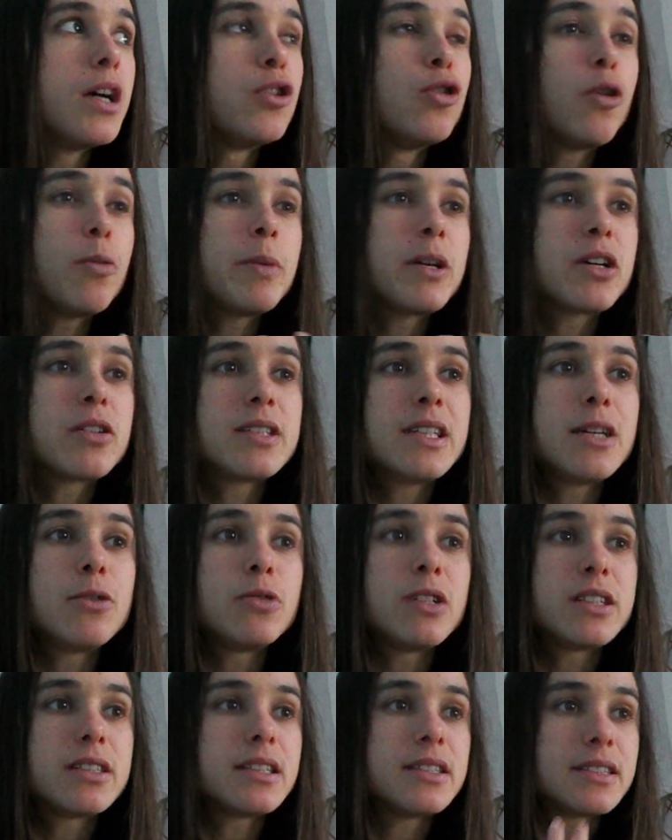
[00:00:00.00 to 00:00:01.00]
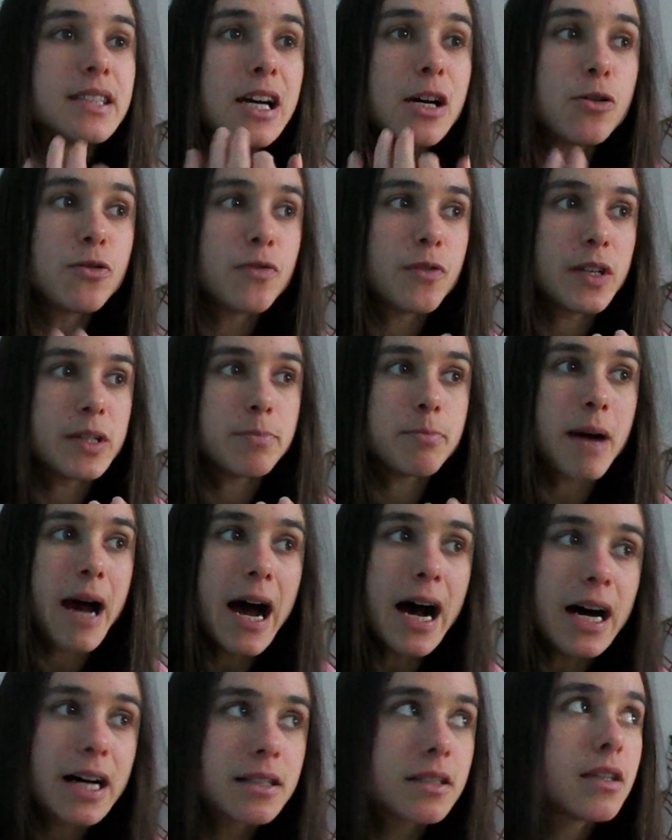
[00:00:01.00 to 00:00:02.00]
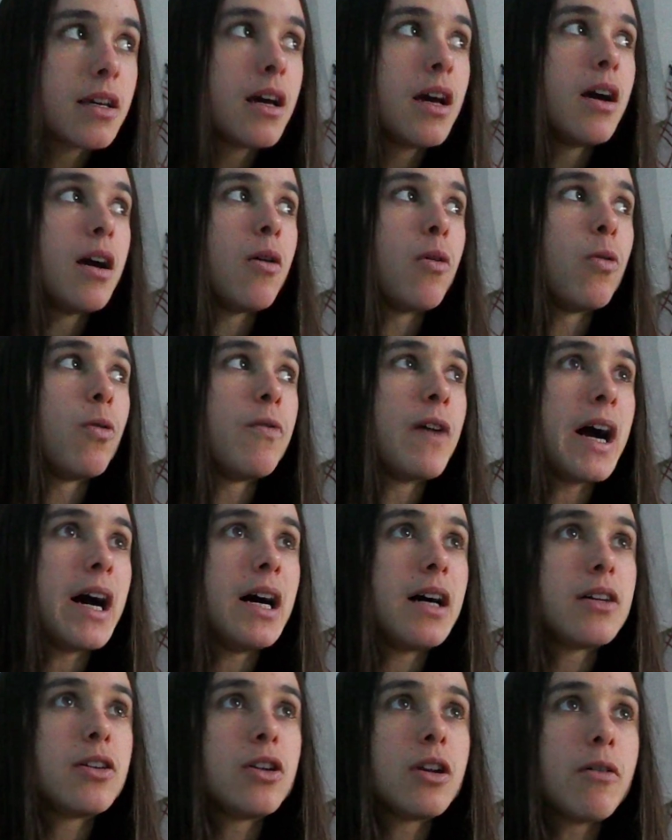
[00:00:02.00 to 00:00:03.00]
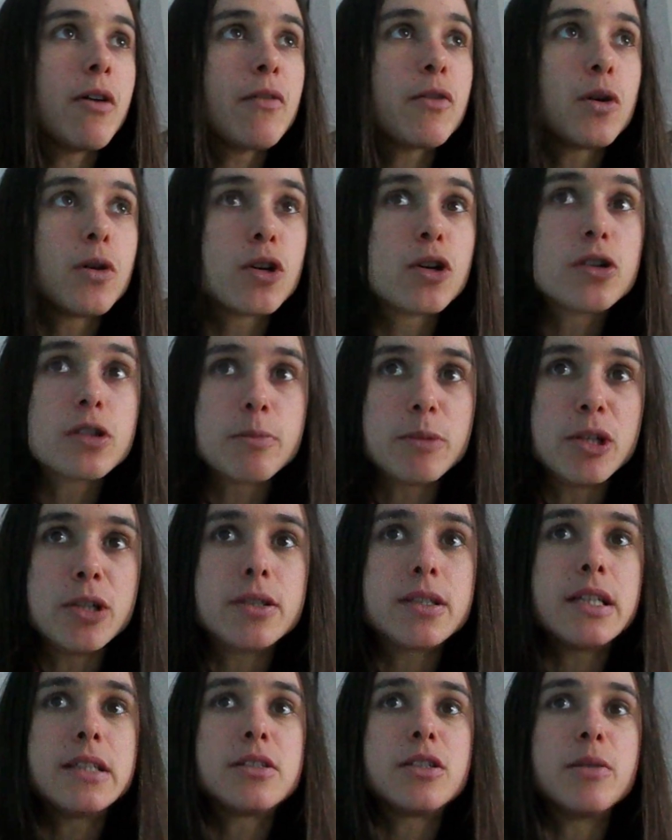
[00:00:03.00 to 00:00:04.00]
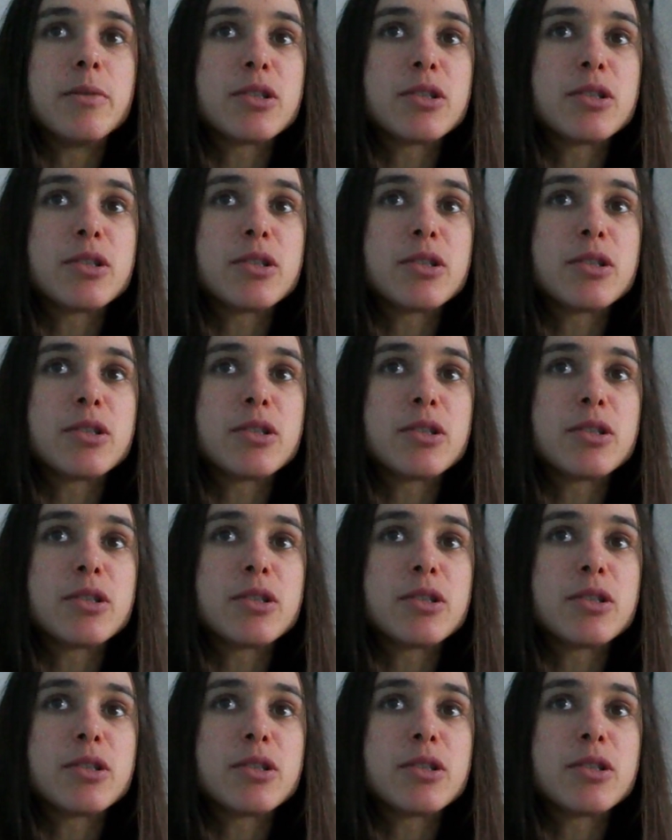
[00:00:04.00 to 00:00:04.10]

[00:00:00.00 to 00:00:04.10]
Not because the illness itself is bad, or that, you know, I've got a good immune system.